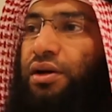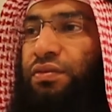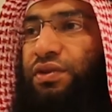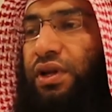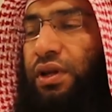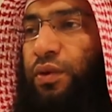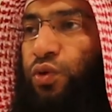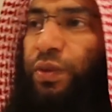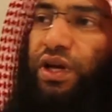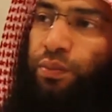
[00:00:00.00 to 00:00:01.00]
after Ramadan,
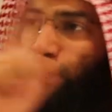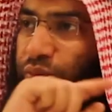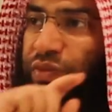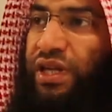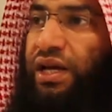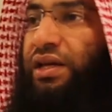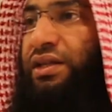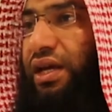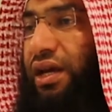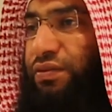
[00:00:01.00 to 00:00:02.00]
to make up the
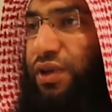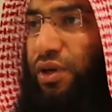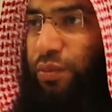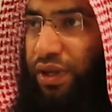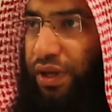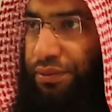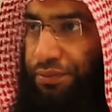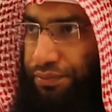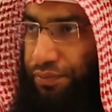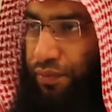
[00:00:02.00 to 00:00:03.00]
day after Ramadan.
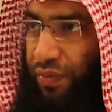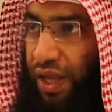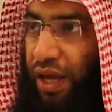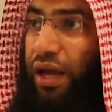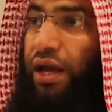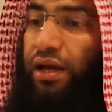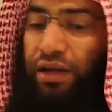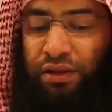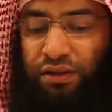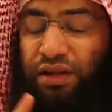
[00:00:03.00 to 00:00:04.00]
Yeah. Mm.
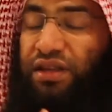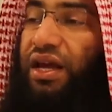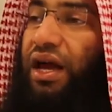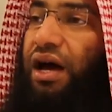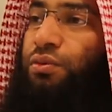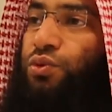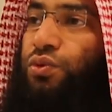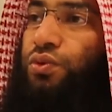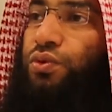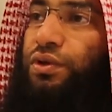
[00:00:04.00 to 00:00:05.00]
Then they have
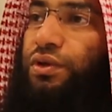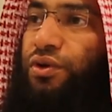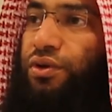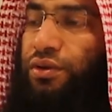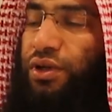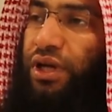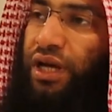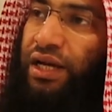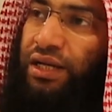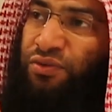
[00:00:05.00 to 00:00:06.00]
to
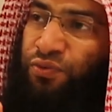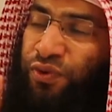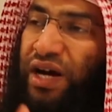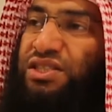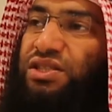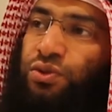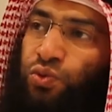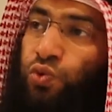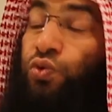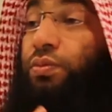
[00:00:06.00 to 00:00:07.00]
fast
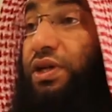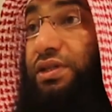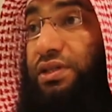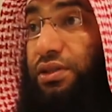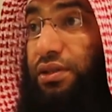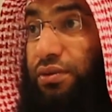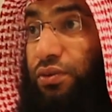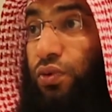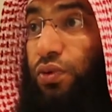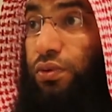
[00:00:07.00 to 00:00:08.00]
two months
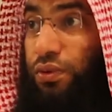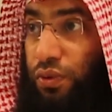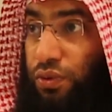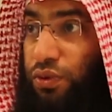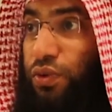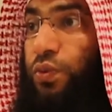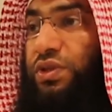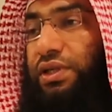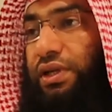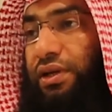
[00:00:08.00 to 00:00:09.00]

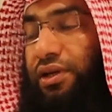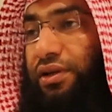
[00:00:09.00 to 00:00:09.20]
continuously.